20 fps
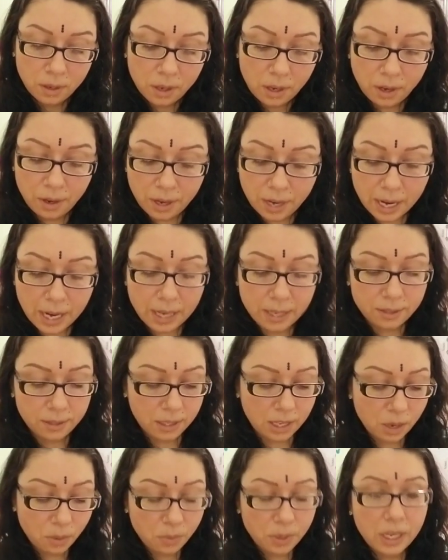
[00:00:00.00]
all right.
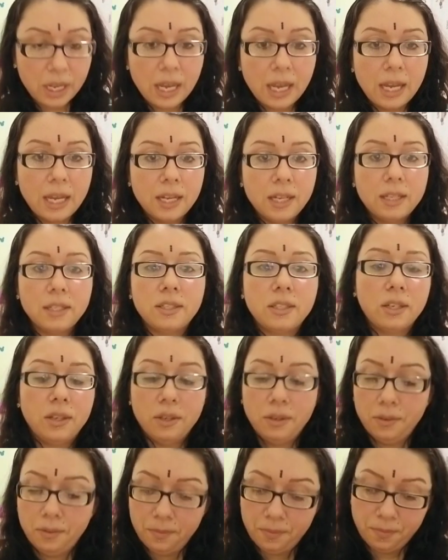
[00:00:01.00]
Can we get
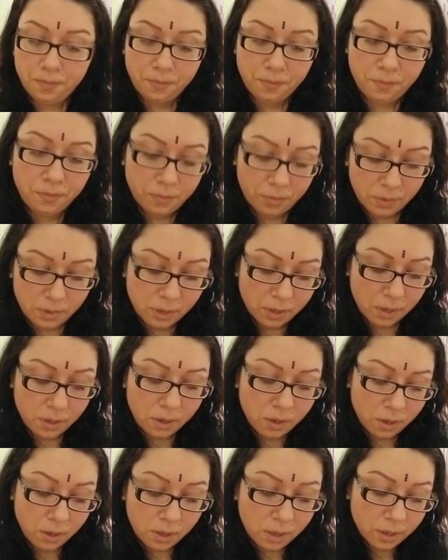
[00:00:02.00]

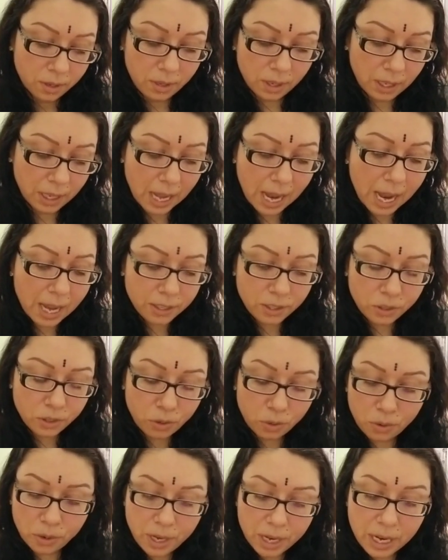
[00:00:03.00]
the last
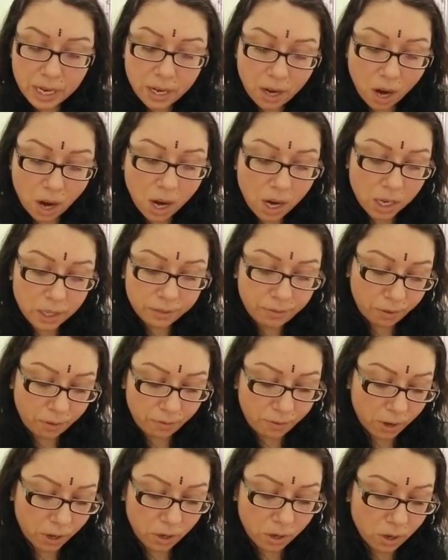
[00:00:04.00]
three cards for
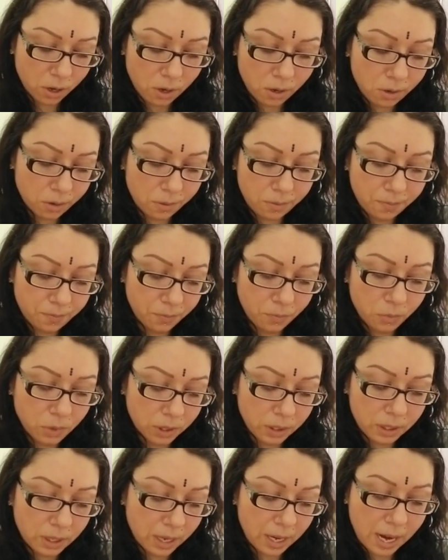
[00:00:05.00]
Virgo?
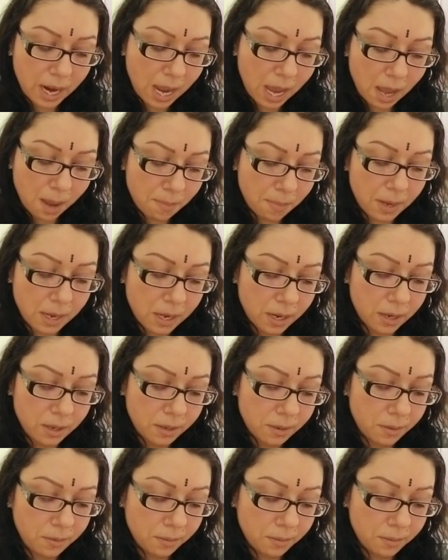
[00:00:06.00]
What's going to happen?